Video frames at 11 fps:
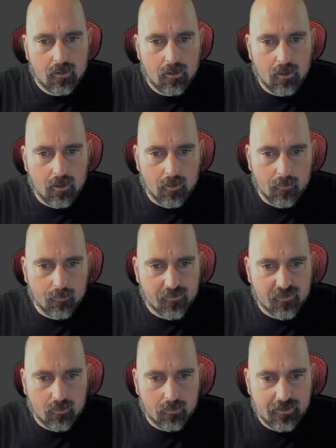
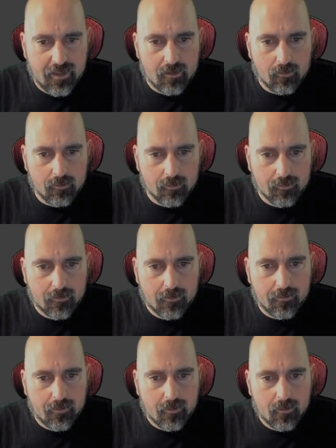Scrolling down a little
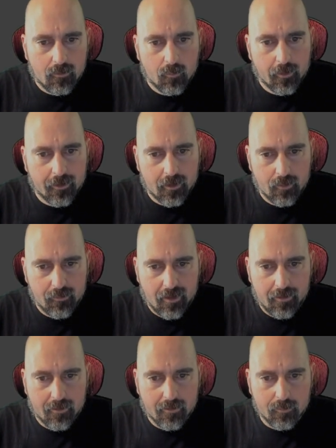further, we're going to come down
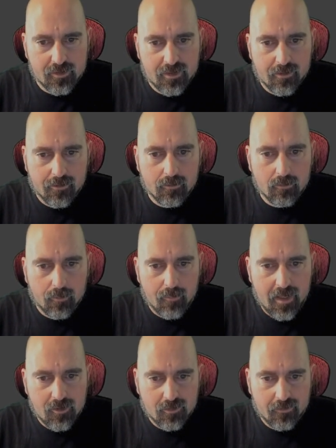here to material,
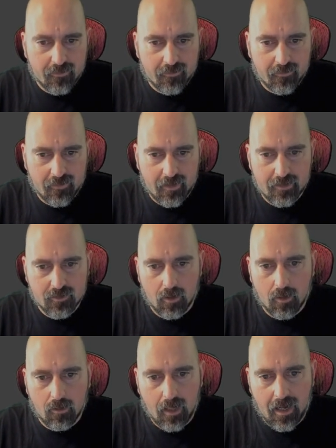make sure this is set to
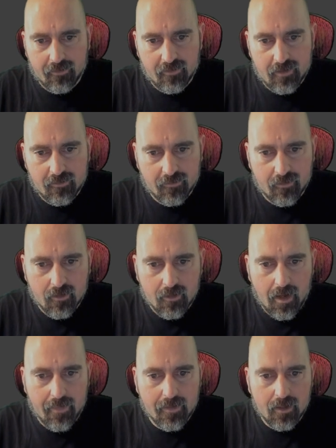all assets,
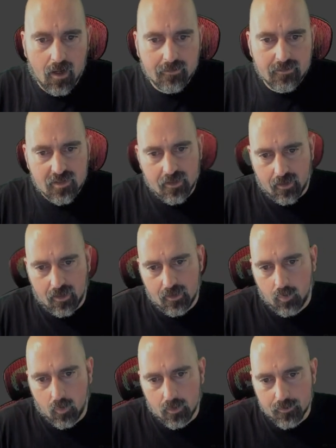and then untick
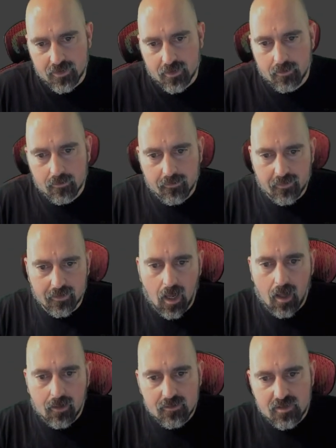import materials and
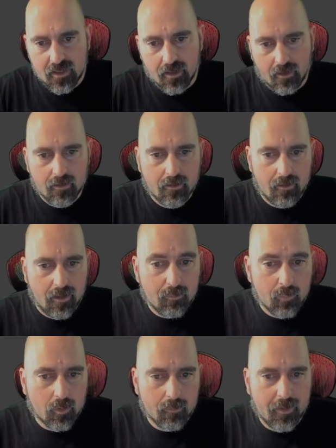untick
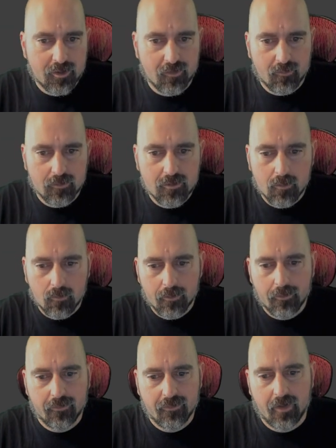import meshes. We don't want
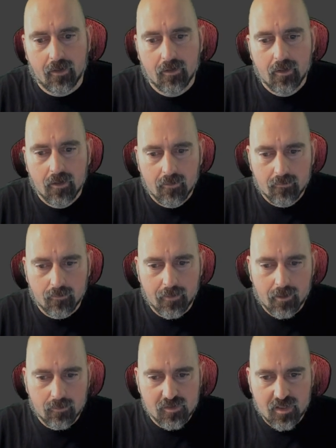those ticked. From
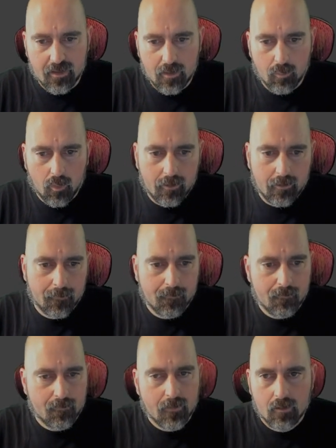there, we just hit import,
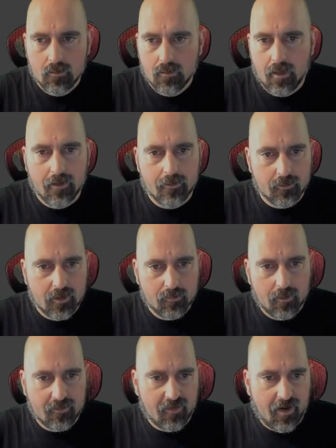and you'll get
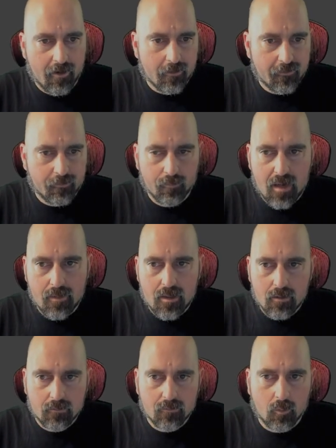lots of errors maybe.
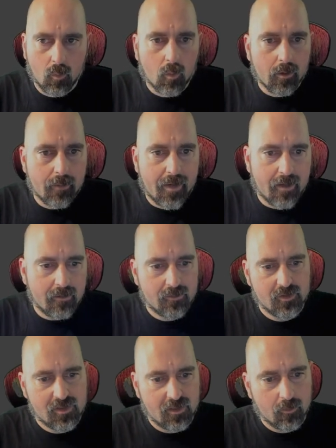Don't worry about it,
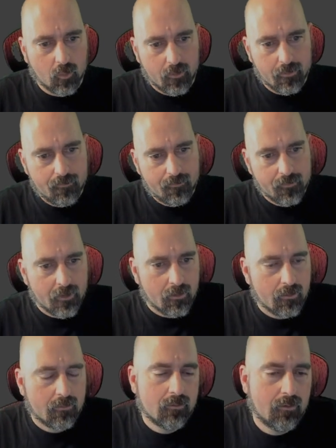just ignore them.
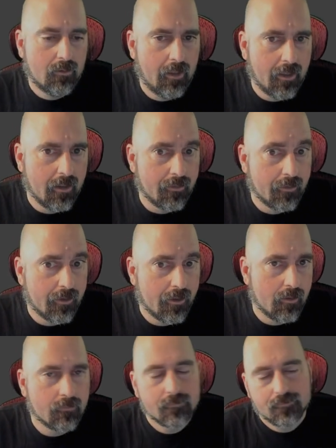And there you go.